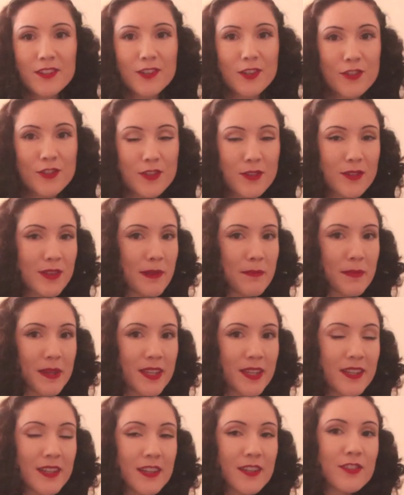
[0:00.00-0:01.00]
You see what I
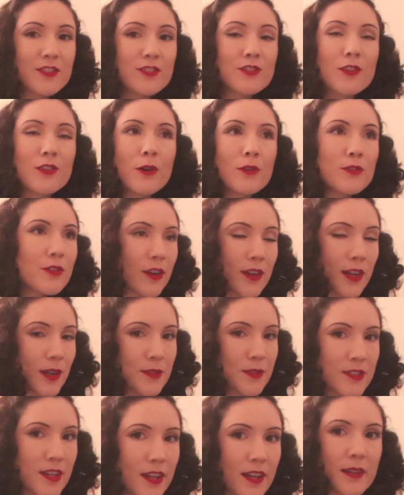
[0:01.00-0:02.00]
mean? It is so dark
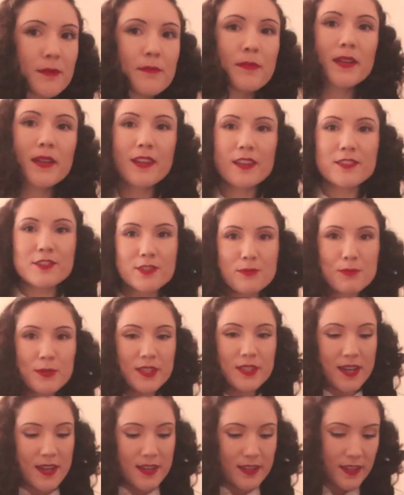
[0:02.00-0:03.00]
outside, but let's just
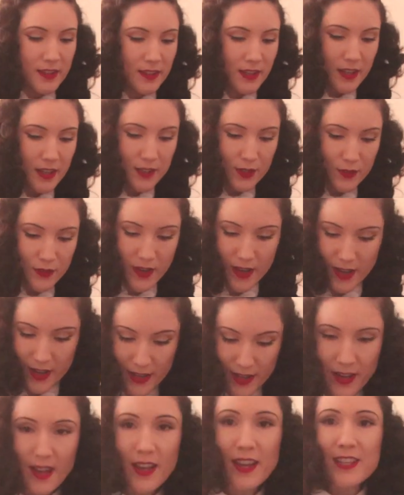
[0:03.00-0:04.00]
pretend that it's
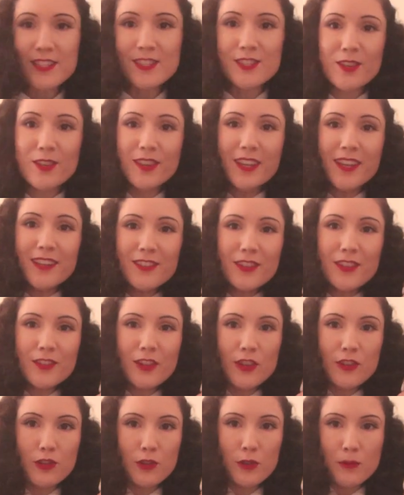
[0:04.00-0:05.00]
fine. So these
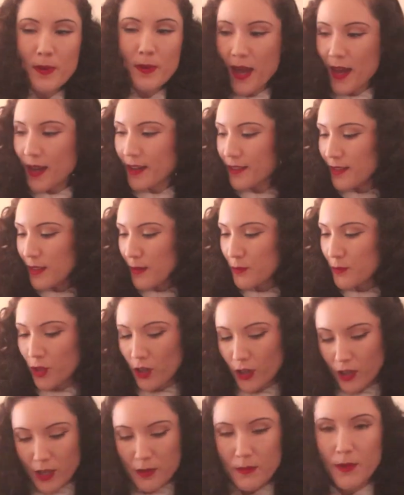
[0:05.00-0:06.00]
are the two bags that I'm
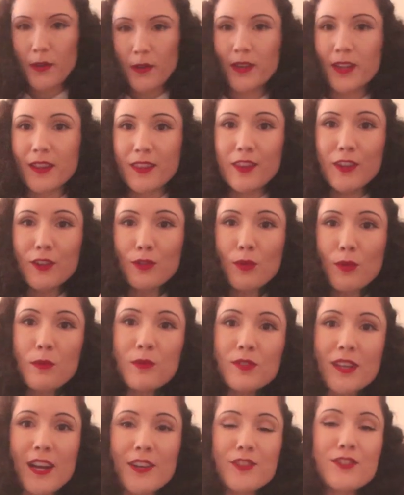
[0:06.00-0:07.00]
talking about, and this one
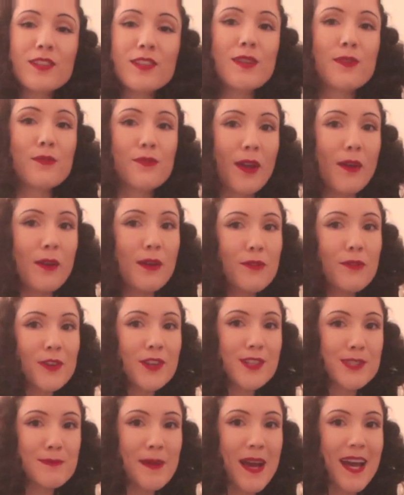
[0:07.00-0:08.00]
was actually the very
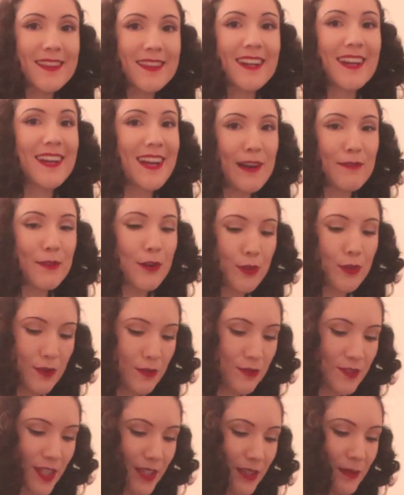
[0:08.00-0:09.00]
first bag that I ever
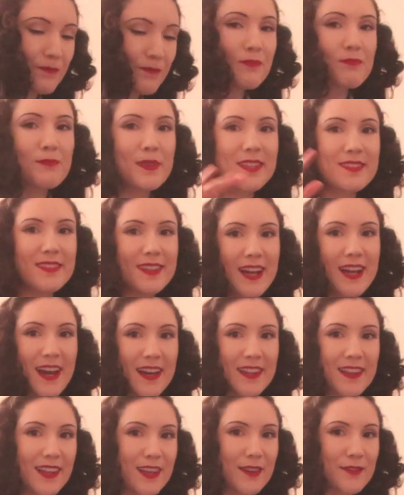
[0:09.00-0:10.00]
thrifted because it
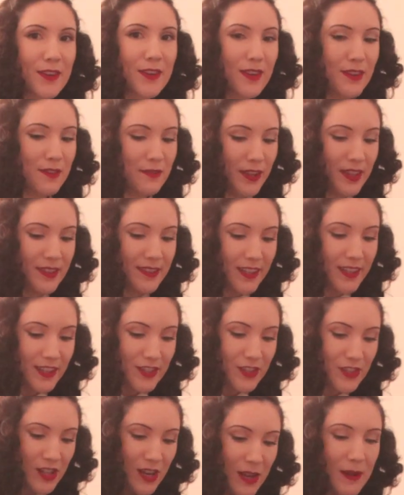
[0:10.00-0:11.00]
had like a very
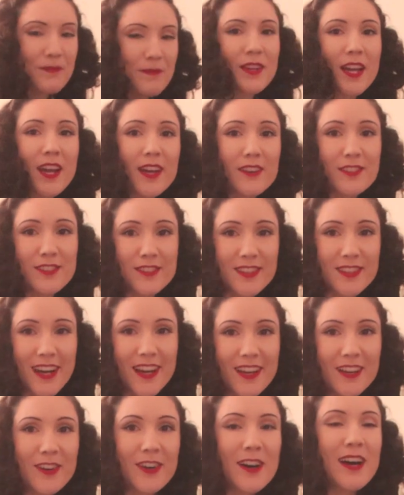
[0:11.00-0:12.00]
vintage kind of
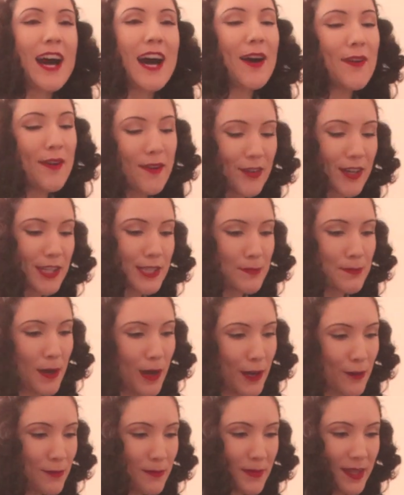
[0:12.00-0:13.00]
style. However, it's
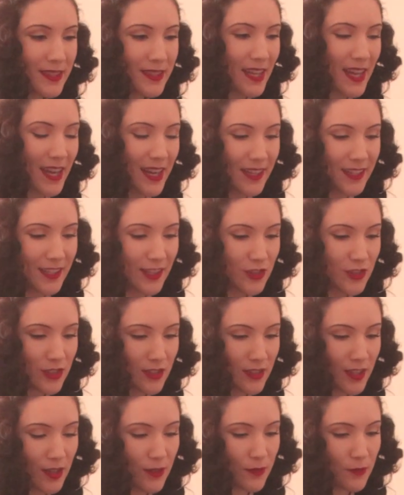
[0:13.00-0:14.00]
probably from like the 80s,
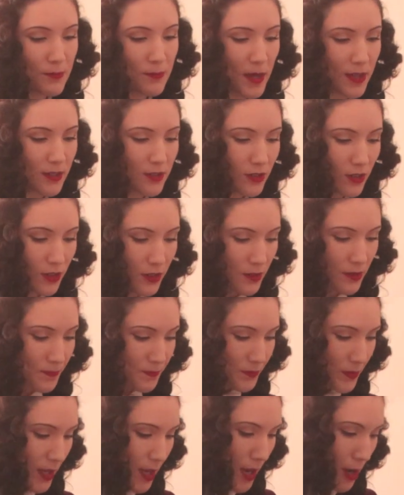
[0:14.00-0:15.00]
just kind of based on
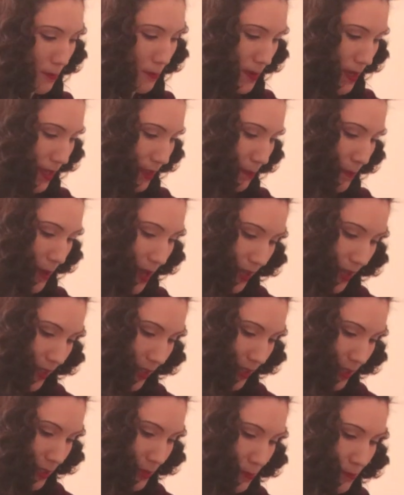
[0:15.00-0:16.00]
how big the bag
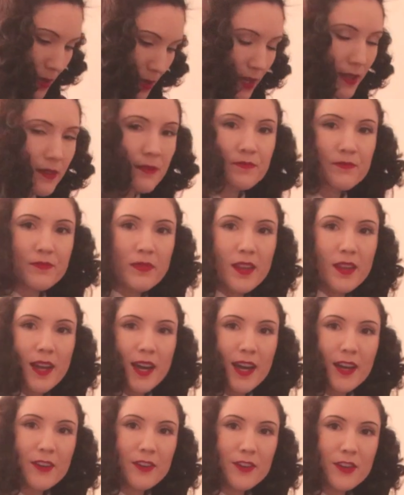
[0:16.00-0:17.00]
is, but
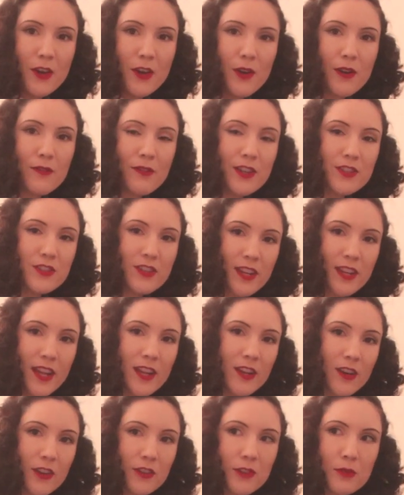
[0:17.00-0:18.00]
I don't know if I should
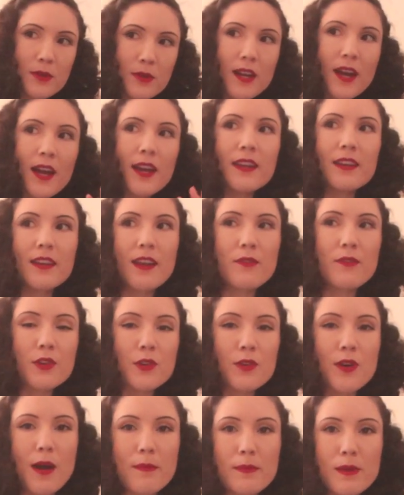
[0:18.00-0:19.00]
hang on to it. I never
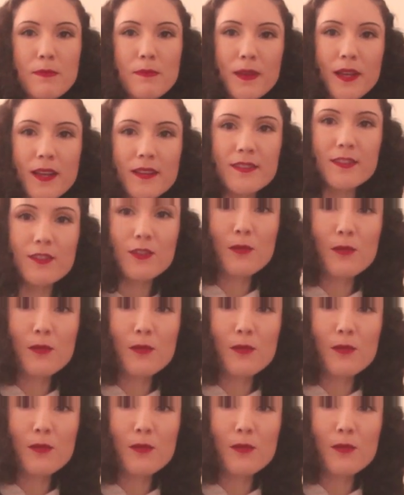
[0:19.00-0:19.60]
grab it because it's